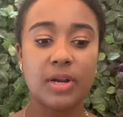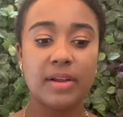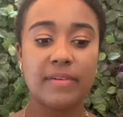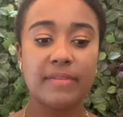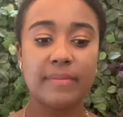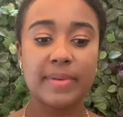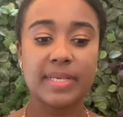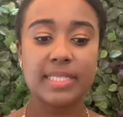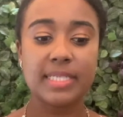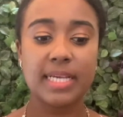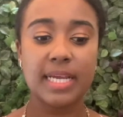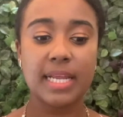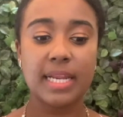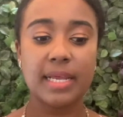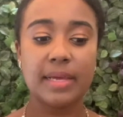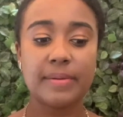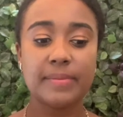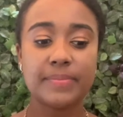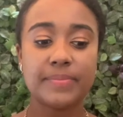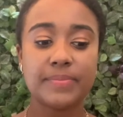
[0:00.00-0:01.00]
if we're missing any.
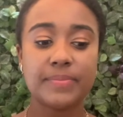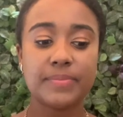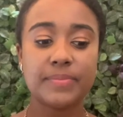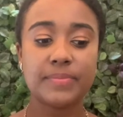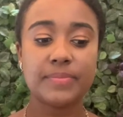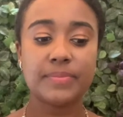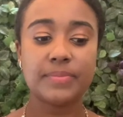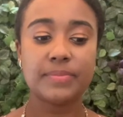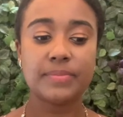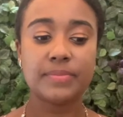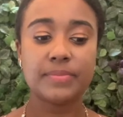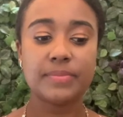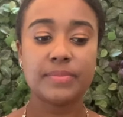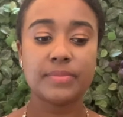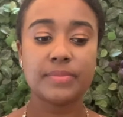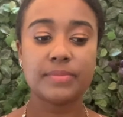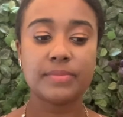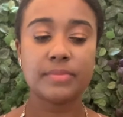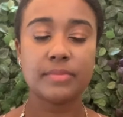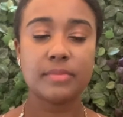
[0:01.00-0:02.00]

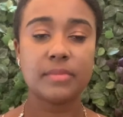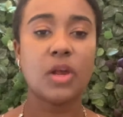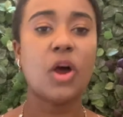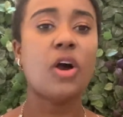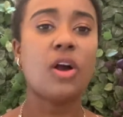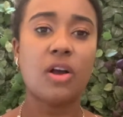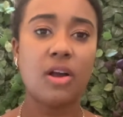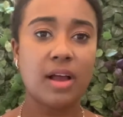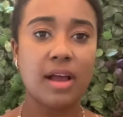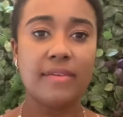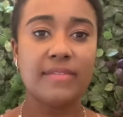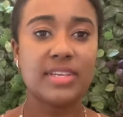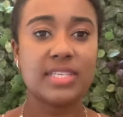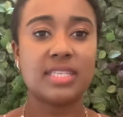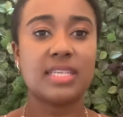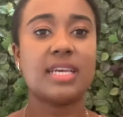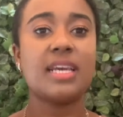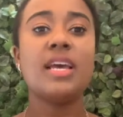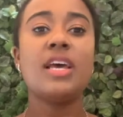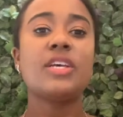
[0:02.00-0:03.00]
Hong Kong,
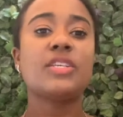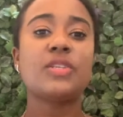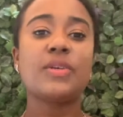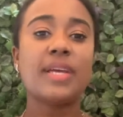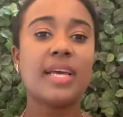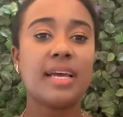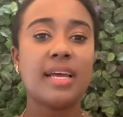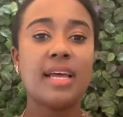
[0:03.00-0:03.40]
obviously. So yeah,